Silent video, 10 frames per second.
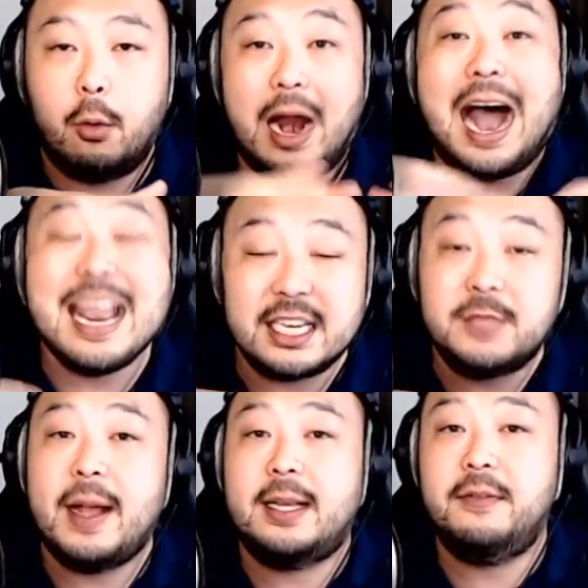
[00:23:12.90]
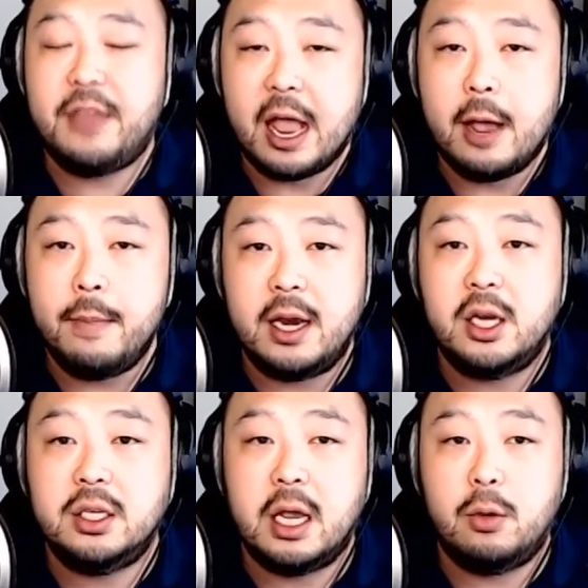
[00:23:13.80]
I expect of them
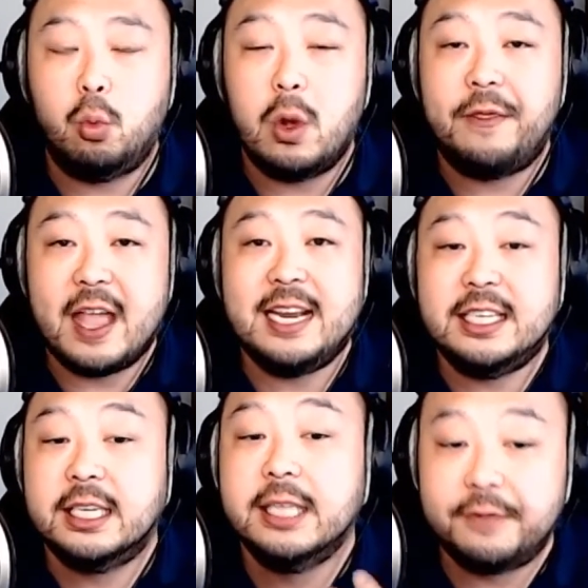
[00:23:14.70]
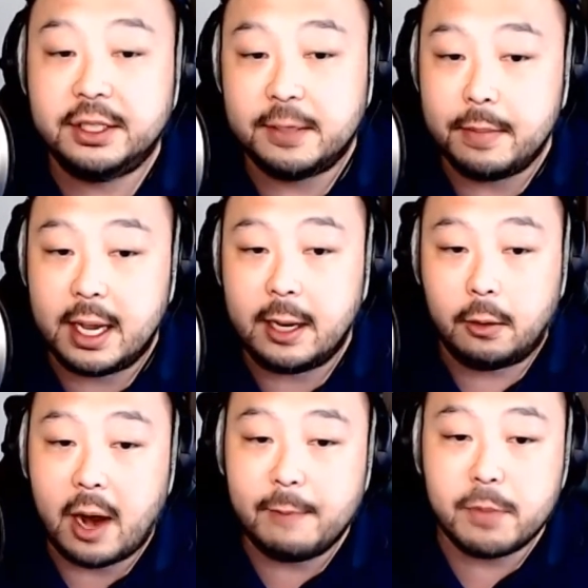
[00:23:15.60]
and what they need to deliver to me,
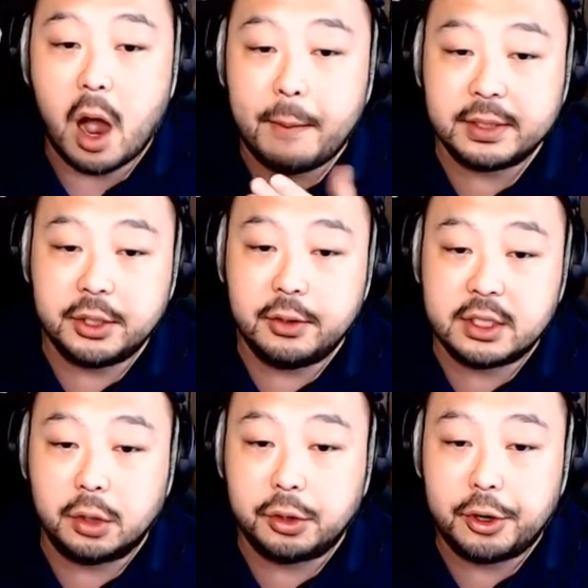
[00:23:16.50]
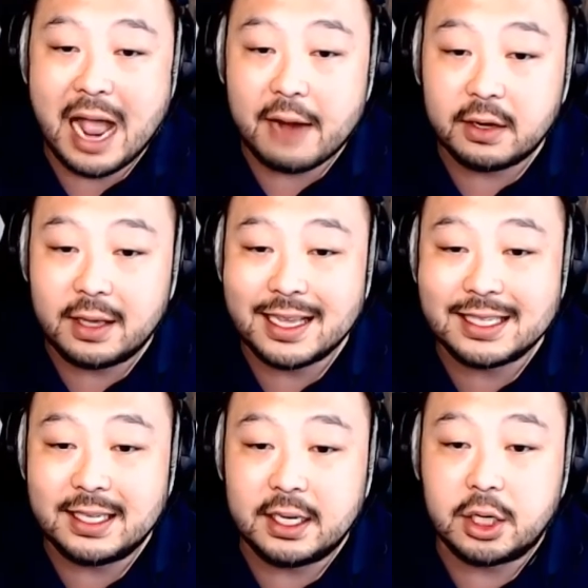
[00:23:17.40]
right? Opportunities to learn everything that's
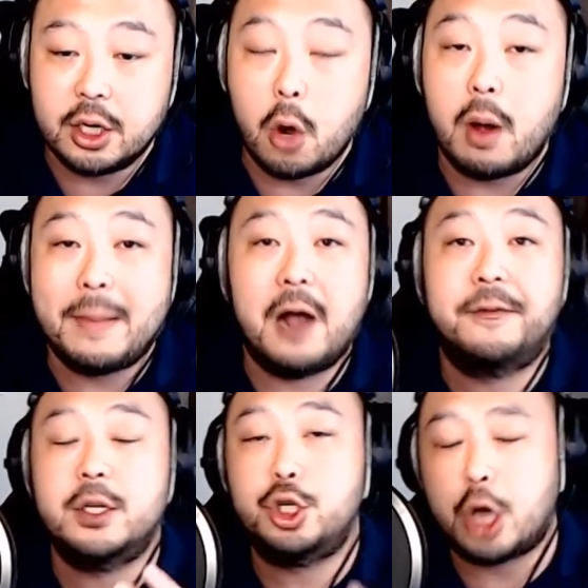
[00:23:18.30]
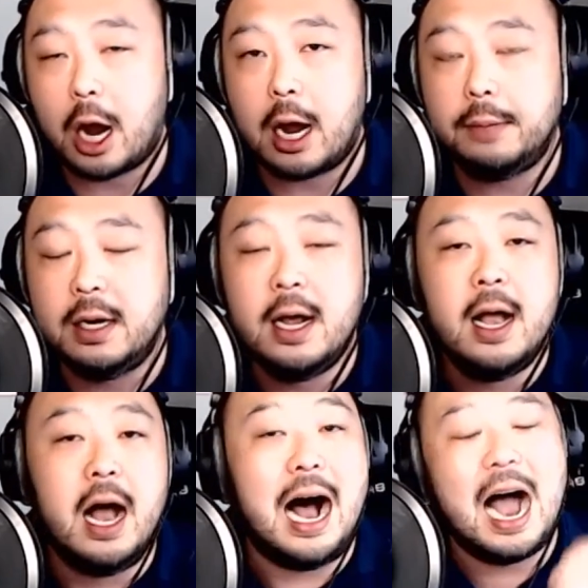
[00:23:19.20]
needed to know about the job.
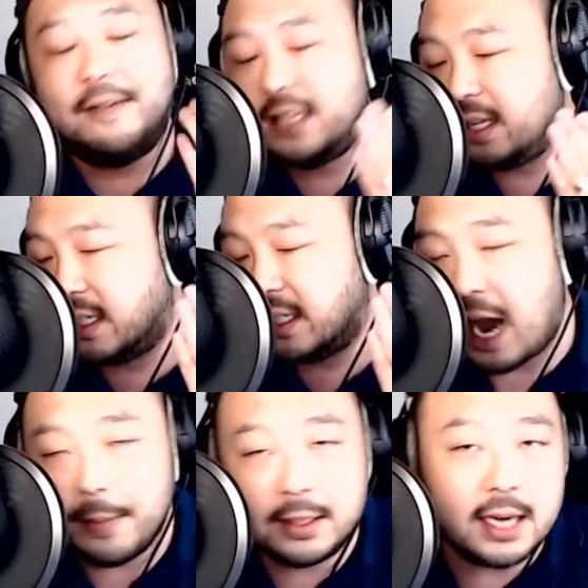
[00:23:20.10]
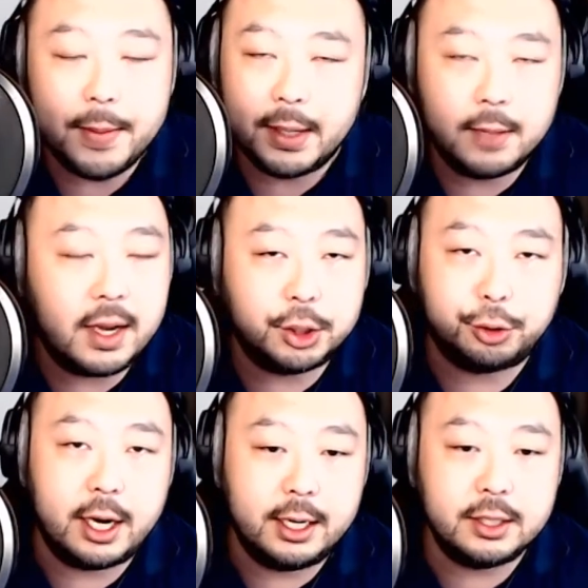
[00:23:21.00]
I've said this time and time again in my
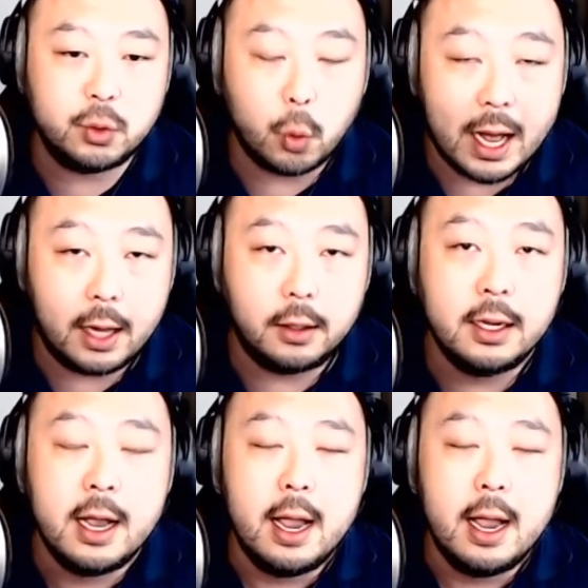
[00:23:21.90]
training as well.